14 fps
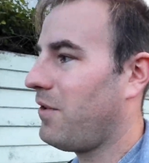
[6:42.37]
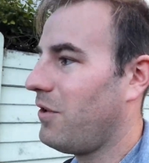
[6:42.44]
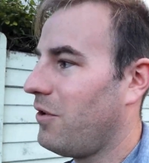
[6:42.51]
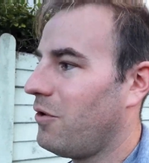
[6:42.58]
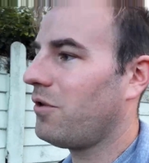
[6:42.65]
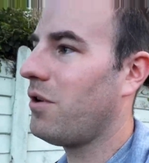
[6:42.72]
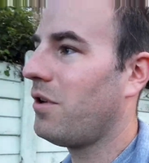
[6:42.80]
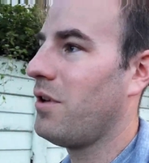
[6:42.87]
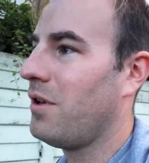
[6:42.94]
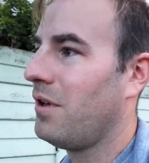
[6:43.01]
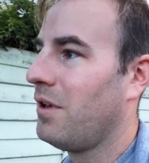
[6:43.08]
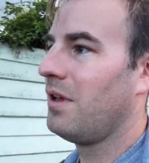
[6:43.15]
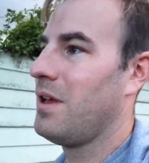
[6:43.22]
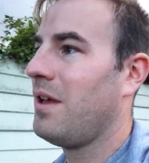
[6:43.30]
a look
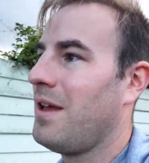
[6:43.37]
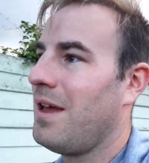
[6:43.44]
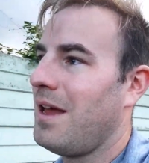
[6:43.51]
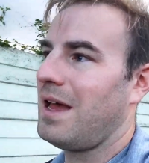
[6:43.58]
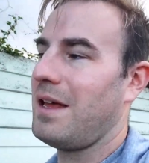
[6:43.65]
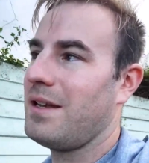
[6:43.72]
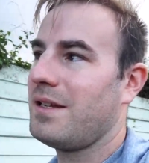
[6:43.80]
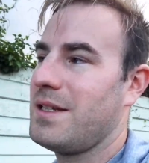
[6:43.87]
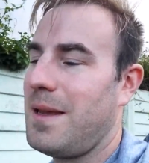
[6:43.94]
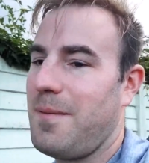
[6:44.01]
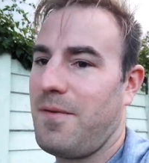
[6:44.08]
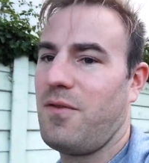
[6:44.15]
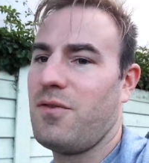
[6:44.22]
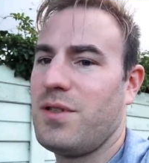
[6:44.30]
at the
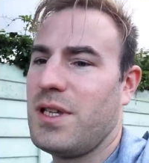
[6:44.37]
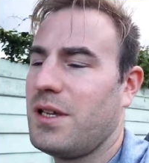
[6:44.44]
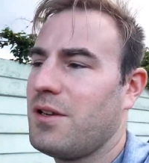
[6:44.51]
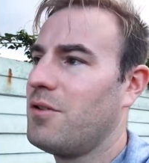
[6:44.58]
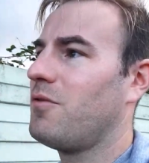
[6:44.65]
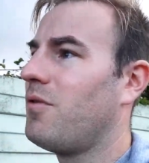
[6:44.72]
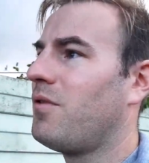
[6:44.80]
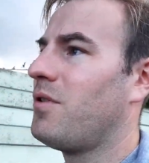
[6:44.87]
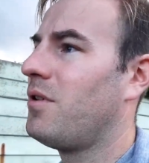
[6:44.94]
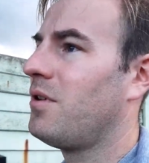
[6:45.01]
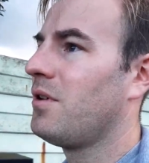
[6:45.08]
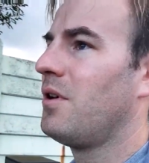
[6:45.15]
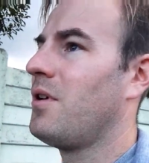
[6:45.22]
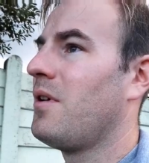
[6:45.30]
semaphore signal
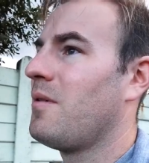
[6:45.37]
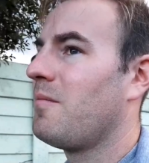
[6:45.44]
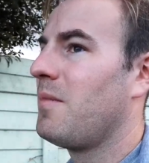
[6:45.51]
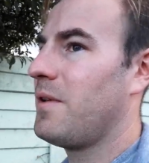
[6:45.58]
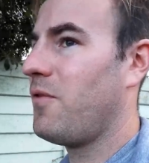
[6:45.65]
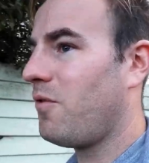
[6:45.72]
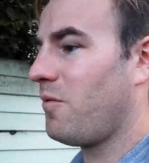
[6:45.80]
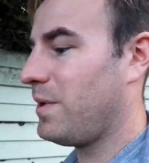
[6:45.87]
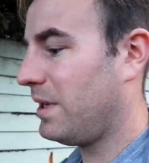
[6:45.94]
before we